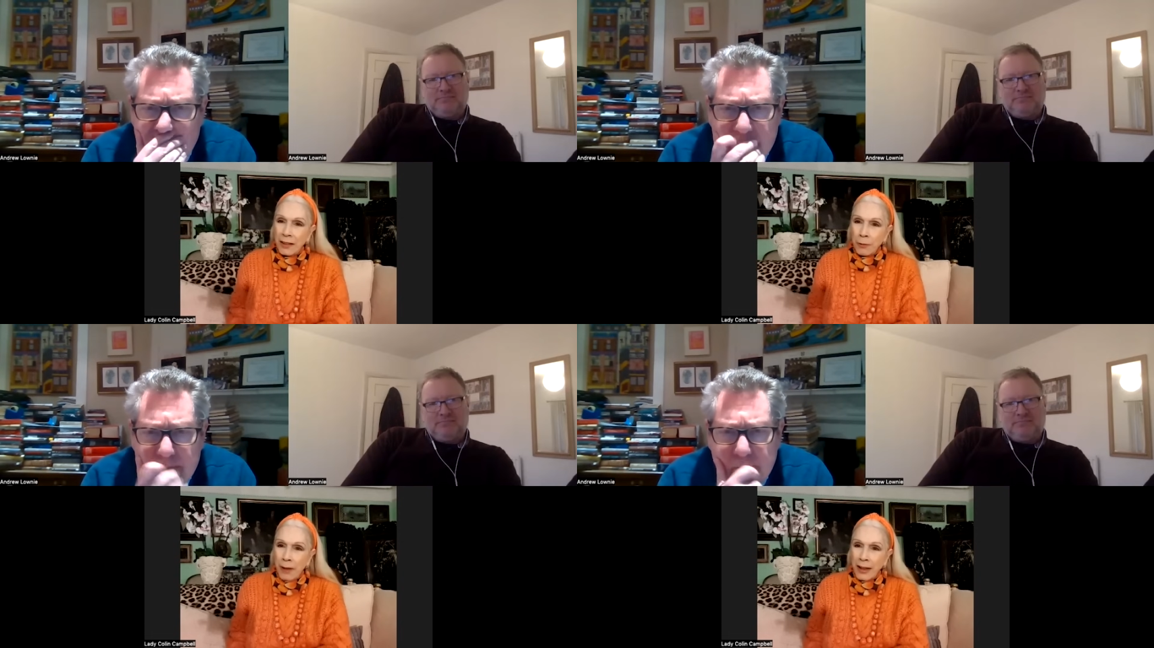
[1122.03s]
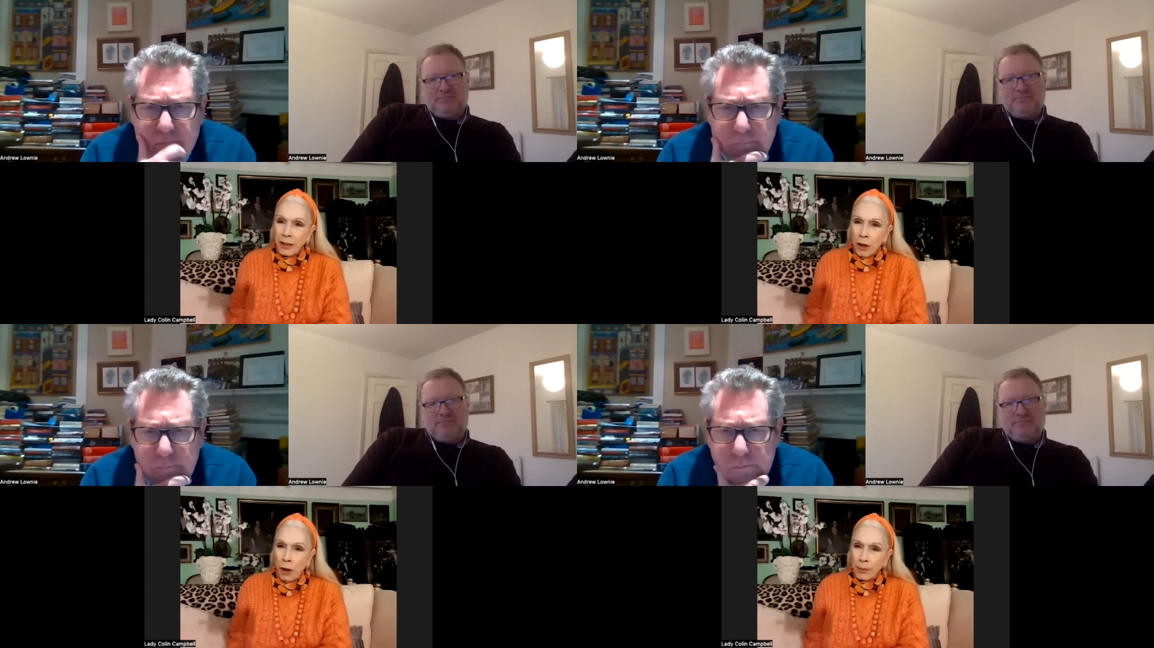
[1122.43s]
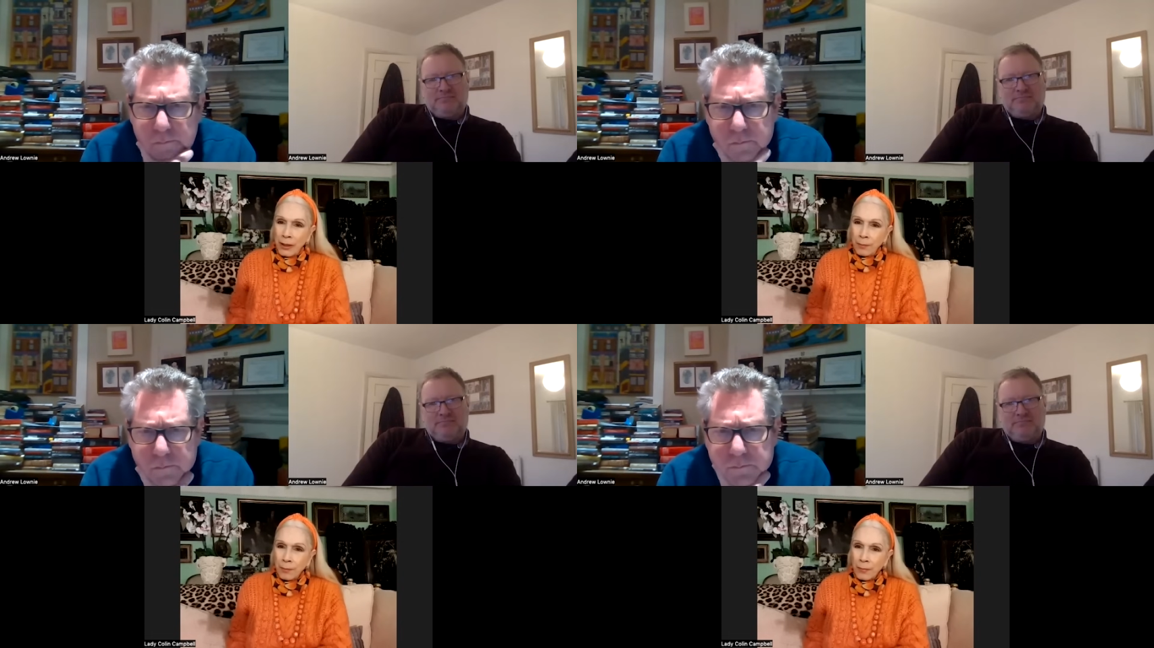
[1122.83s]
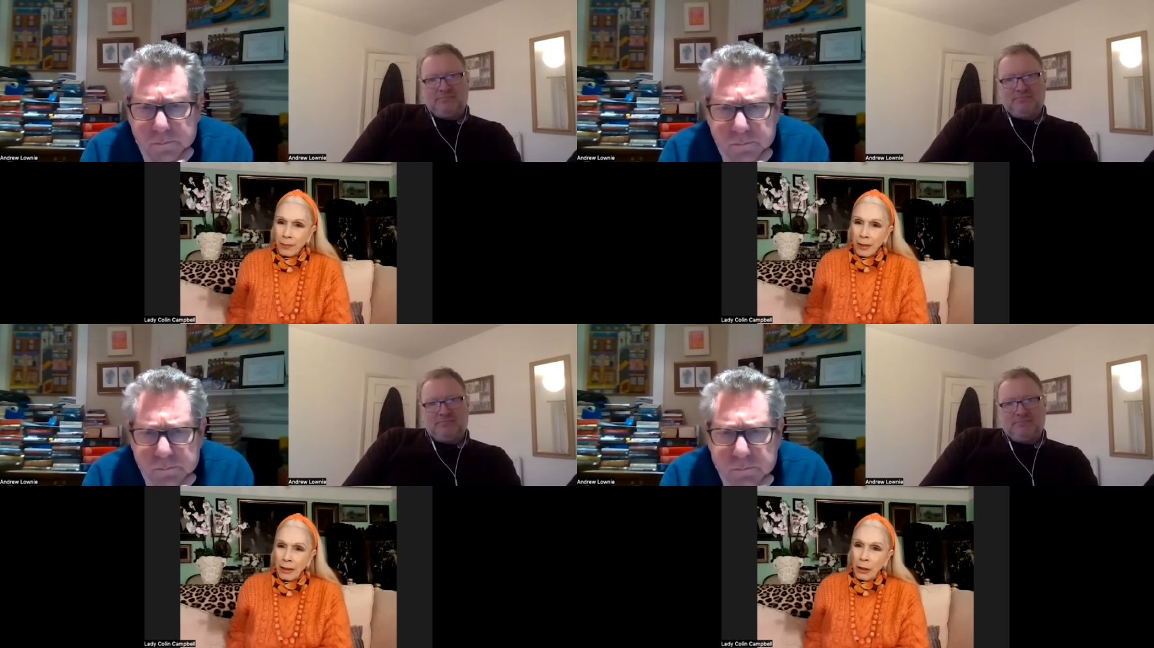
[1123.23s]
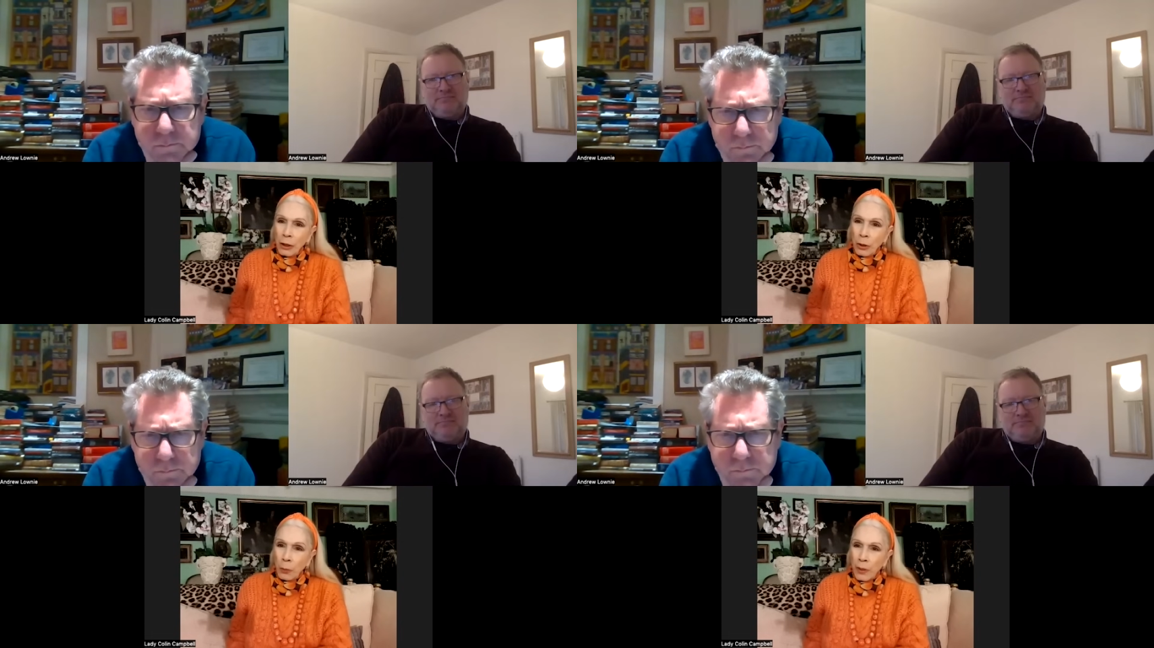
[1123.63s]
Speaker 1: the right copy
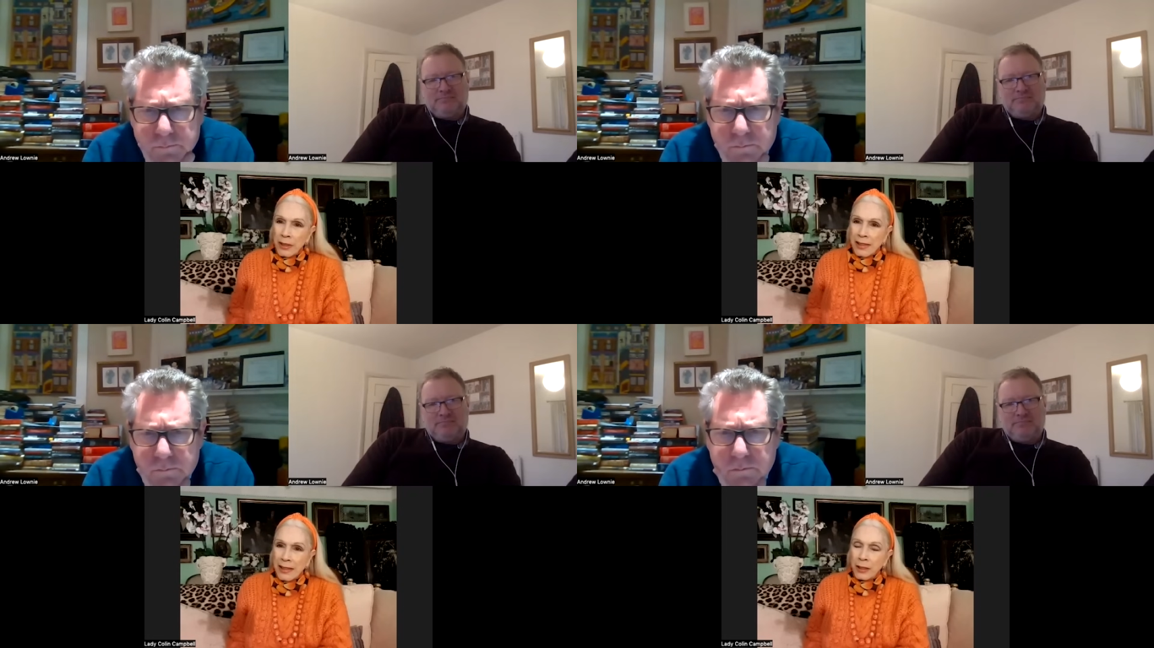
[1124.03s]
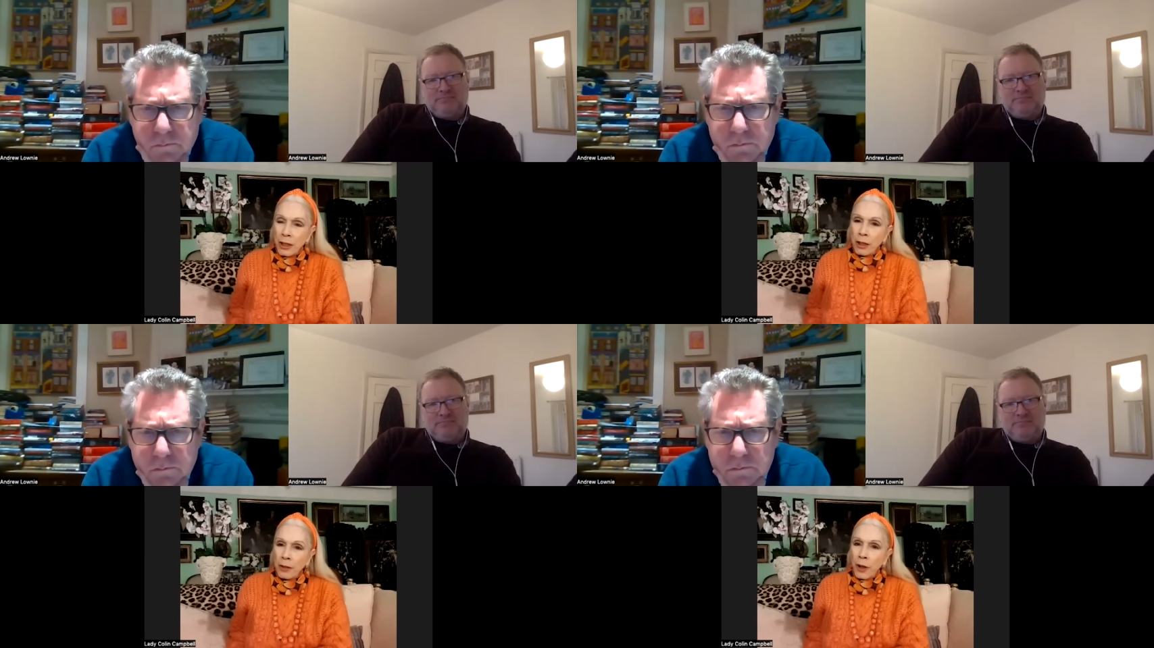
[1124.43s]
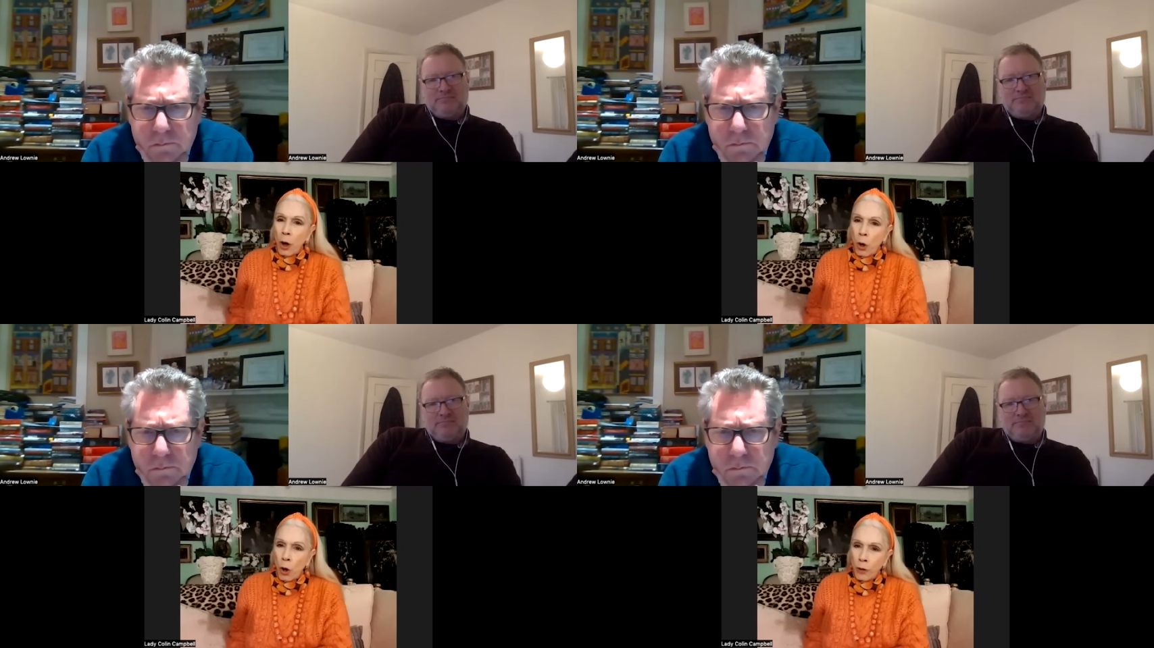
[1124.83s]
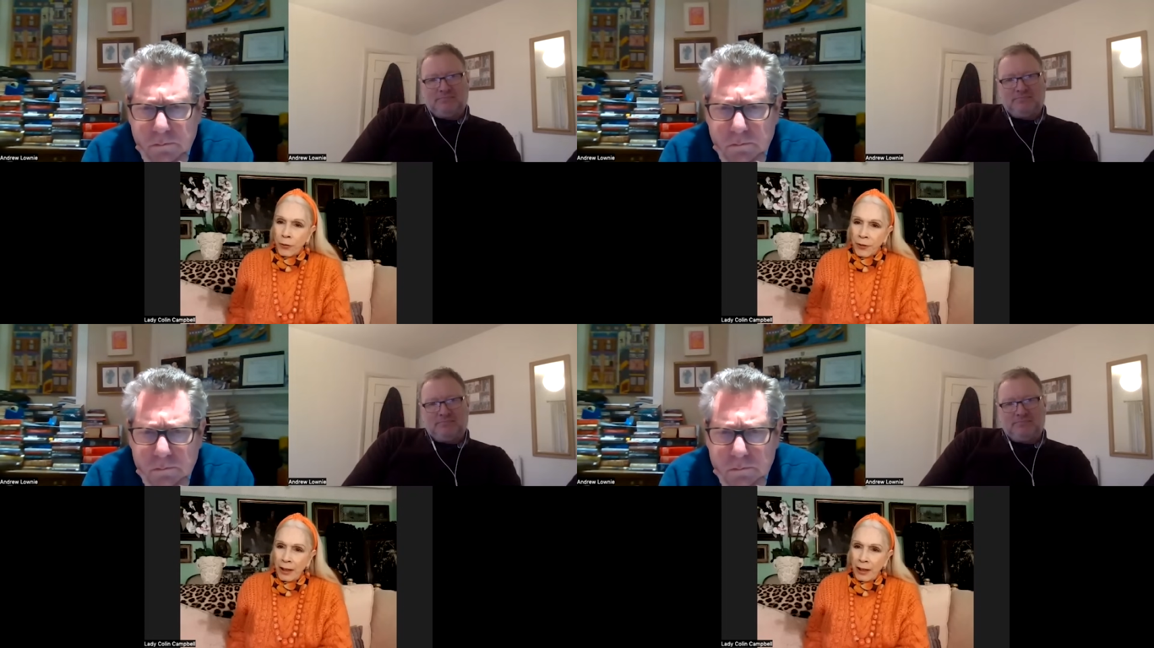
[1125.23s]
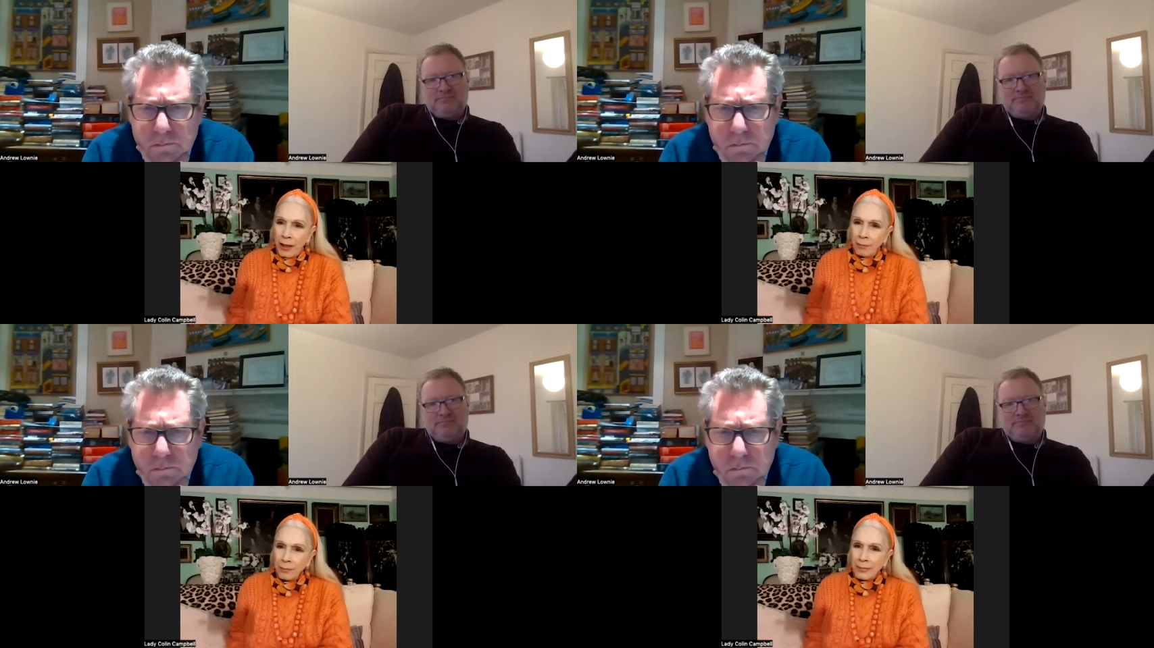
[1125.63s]
was that the author
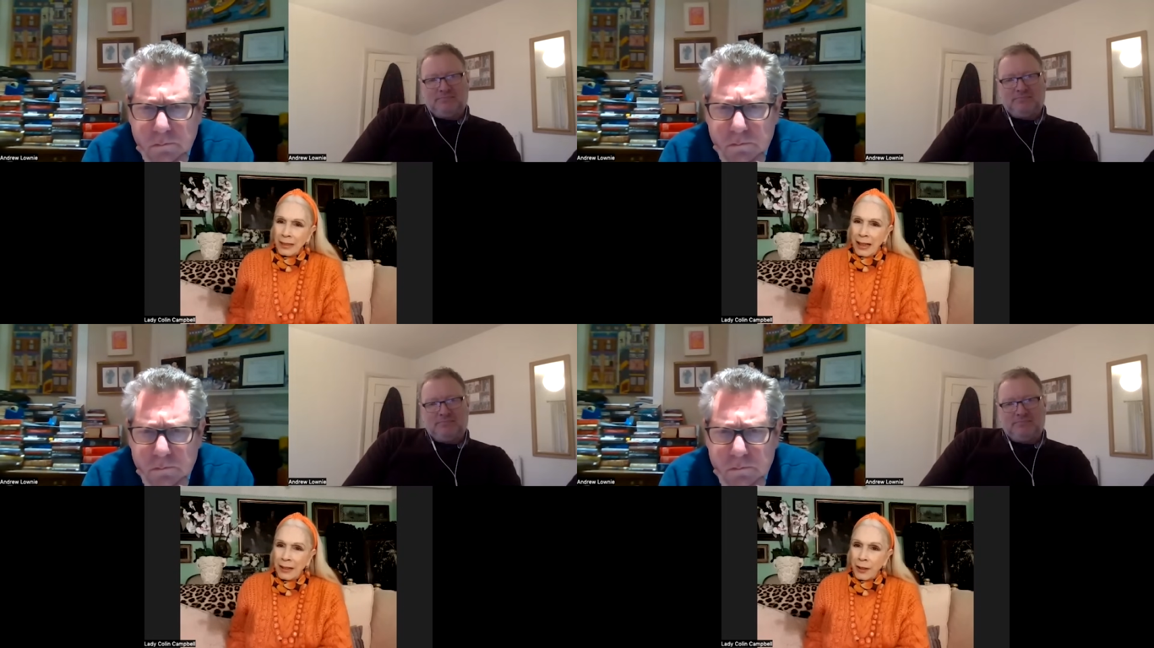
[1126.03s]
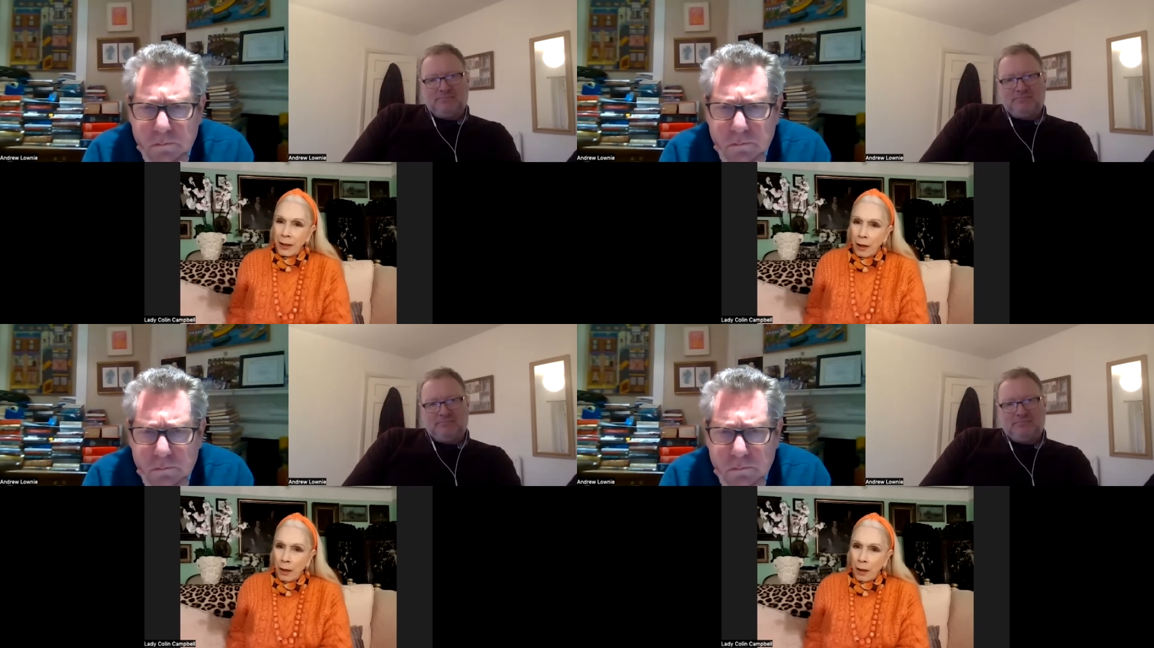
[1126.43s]
and the